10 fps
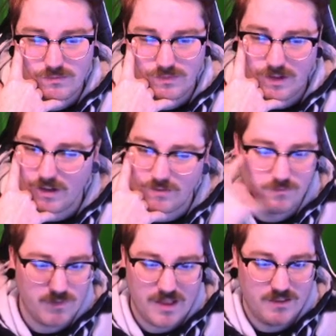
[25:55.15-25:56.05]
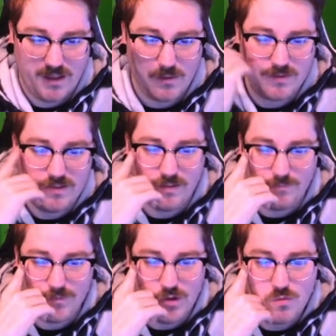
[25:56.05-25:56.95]
There you go. That was easy.
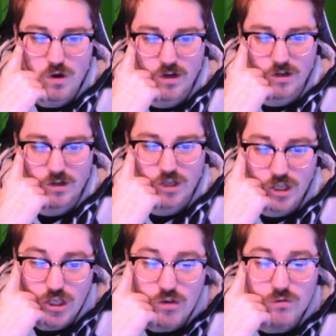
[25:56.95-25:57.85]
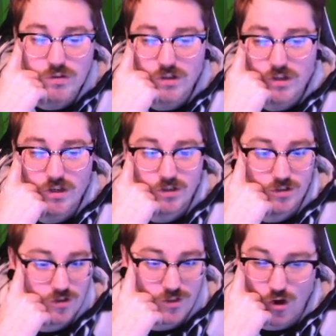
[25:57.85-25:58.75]
You are
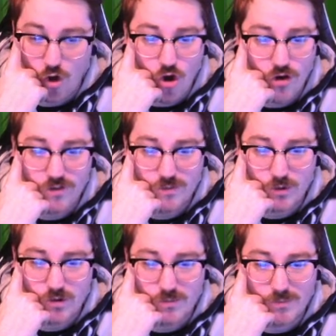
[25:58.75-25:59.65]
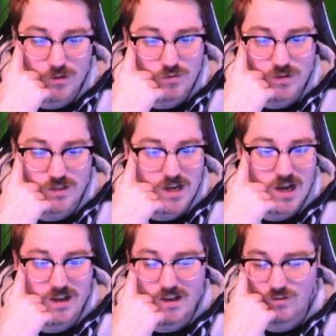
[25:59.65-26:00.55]
cuter than all these Pokemon, but you are
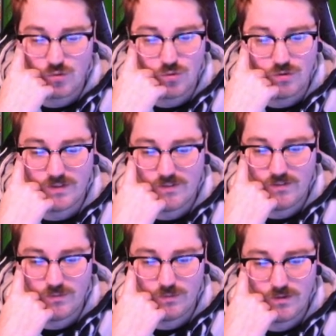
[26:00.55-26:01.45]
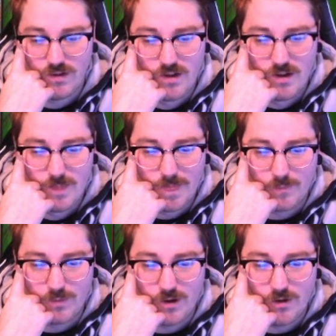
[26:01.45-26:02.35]
not as cool as Ivysaur.
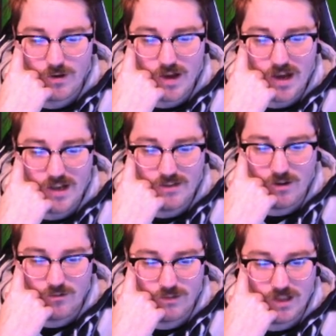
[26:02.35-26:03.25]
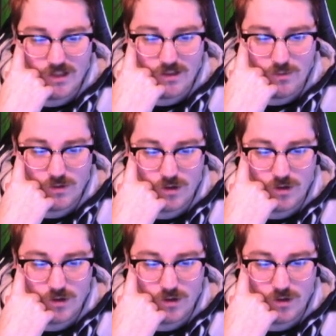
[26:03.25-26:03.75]
Brion, I don't like you at